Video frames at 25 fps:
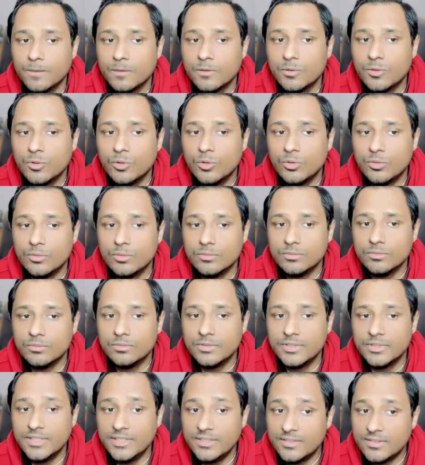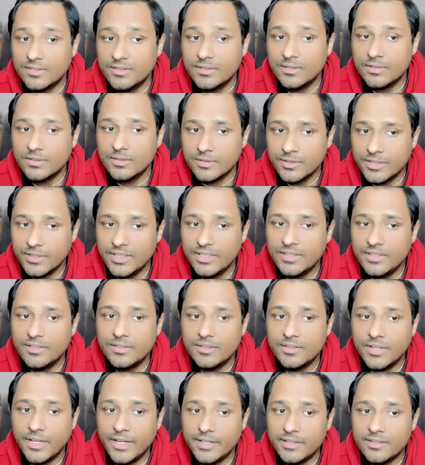So this
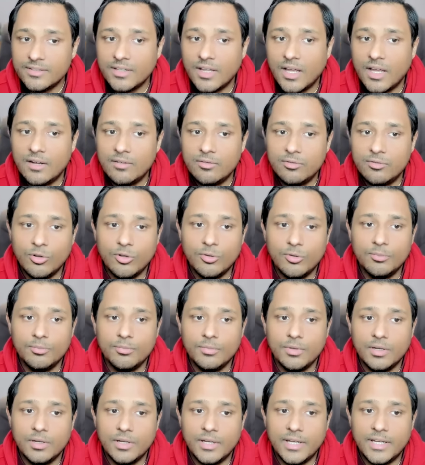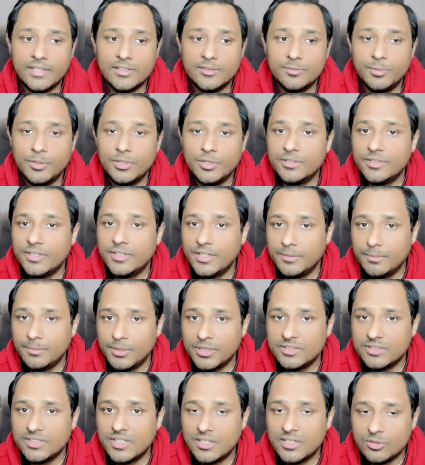these dates are from uh, as per
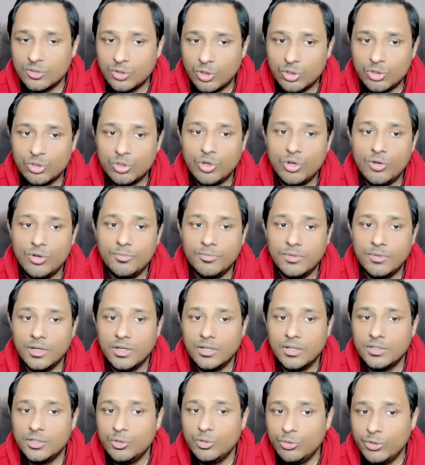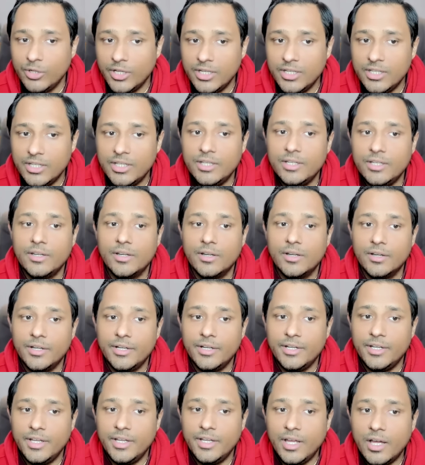uh, New Delhi, uh,
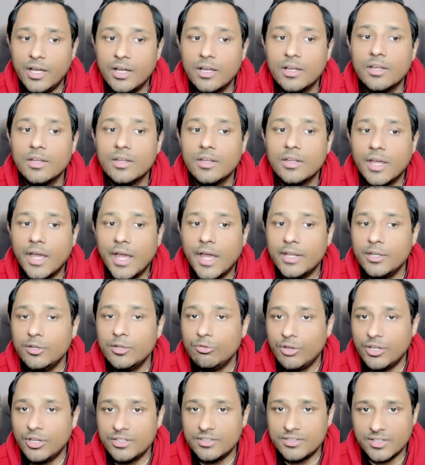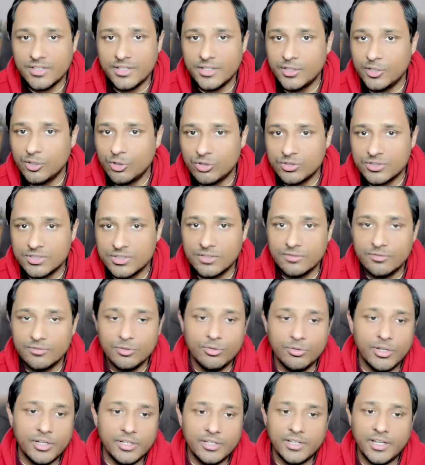India, and you can check it yourself. You
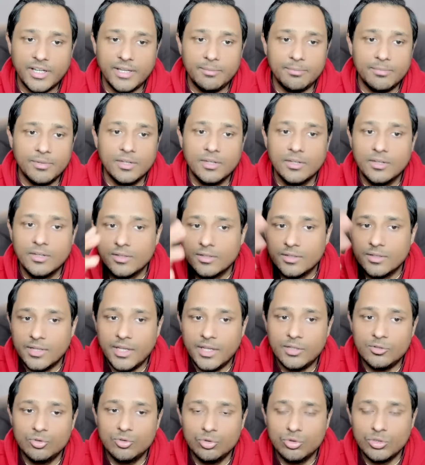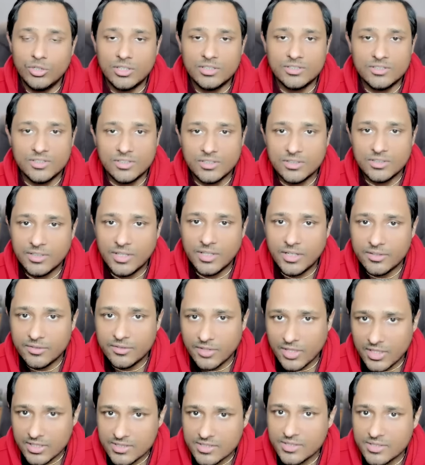can type Ketu Nakshatra
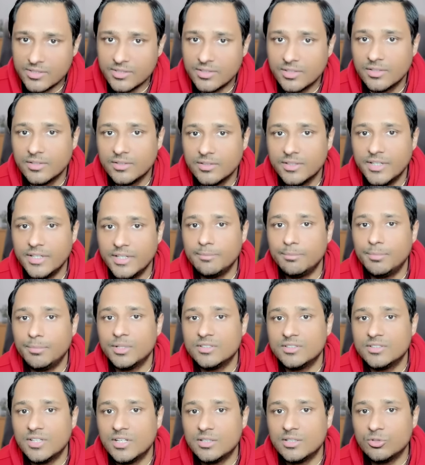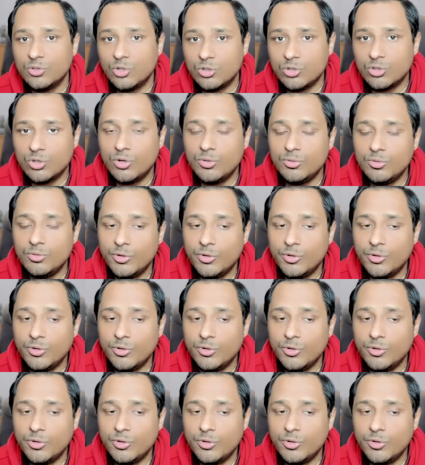Transit, drikpanchang.com